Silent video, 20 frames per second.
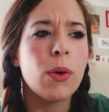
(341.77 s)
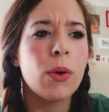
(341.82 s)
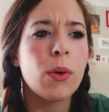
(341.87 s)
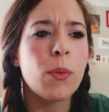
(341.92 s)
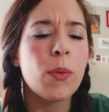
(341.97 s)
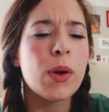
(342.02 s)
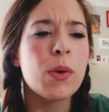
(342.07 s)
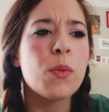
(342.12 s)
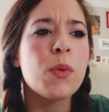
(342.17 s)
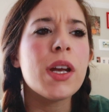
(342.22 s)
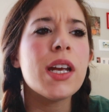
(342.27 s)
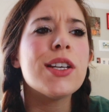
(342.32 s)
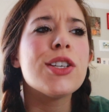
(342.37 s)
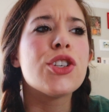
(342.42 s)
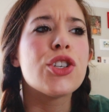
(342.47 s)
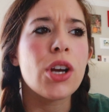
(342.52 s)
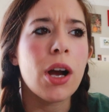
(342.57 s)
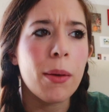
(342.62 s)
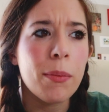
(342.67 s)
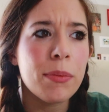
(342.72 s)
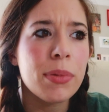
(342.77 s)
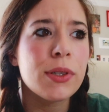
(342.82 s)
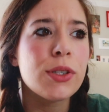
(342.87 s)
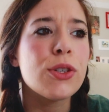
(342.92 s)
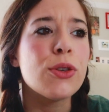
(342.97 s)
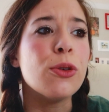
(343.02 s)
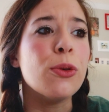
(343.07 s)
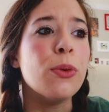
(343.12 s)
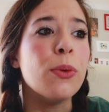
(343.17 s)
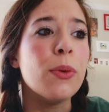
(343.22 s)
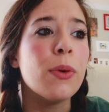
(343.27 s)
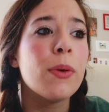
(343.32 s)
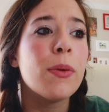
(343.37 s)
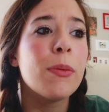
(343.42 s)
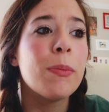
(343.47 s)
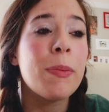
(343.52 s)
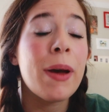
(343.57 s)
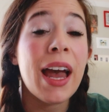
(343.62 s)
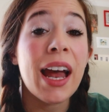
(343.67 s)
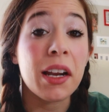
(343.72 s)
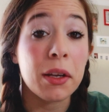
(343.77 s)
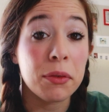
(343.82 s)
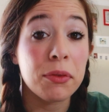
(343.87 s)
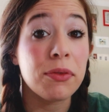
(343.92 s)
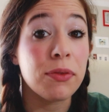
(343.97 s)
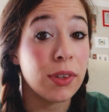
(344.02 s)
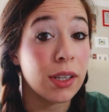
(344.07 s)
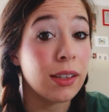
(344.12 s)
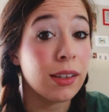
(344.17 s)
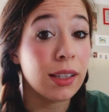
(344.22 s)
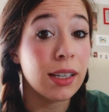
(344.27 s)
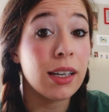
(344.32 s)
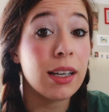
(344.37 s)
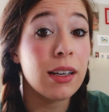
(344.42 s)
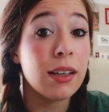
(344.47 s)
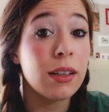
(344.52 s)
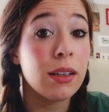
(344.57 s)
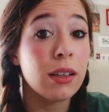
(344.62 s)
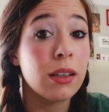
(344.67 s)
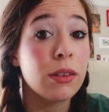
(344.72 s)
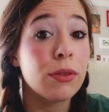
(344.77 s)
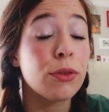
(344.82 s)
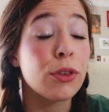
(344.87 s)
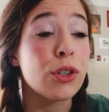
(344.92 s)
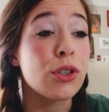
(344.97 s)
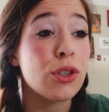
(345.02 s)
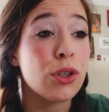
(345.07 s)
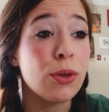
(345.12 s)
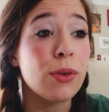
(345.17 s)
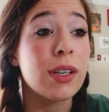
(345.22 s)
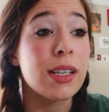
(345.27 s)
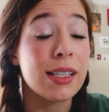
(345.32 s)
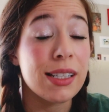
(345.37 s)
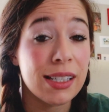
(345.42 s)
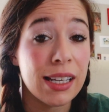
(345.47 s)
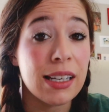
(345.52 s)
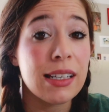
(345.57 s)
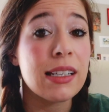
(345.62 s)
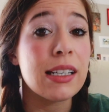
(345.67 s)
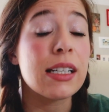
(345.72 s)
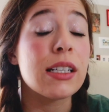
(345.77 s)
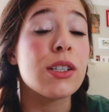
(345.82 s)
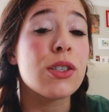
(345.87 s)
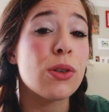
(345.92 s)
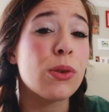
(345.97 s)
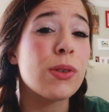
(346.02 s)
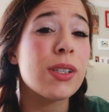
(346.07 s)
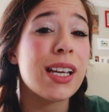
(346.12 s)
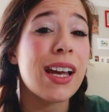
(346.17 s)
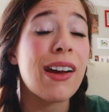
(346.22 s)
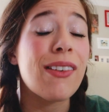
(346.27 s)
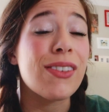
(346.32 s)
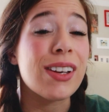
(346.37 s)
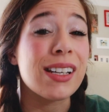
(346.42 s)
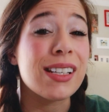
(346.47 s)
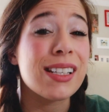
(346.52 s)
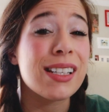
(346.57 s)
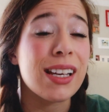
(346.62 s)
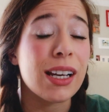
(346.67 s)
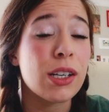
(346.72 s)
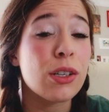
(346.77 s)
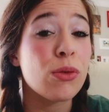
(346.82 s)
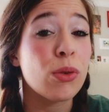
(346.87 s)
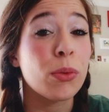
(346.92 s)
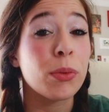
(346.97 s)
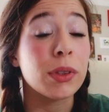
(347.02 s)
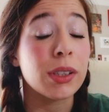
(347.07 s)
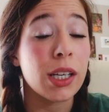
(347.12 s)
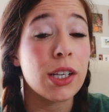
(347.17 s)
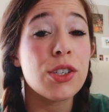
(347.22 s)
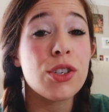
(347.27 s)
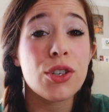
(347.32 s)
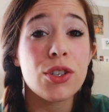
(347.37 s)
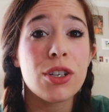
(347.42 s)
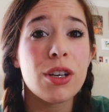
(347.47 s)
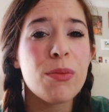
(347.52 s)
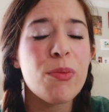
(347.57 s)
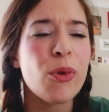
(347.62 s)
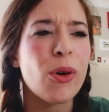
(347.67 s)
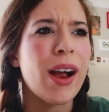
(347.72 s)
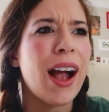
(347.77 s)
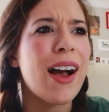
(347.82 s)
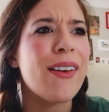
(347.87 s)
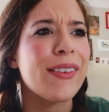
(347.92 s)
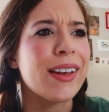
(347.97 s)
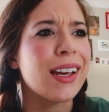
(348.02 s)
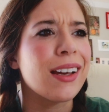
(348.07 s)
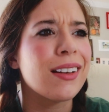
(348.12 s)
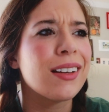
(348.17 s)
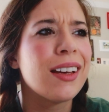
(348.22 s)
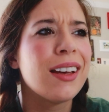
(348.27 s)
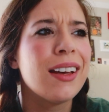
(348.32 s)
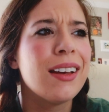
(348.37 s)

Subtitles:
when we jump to pedophilia for two consenting adults having a sexual relationship, or having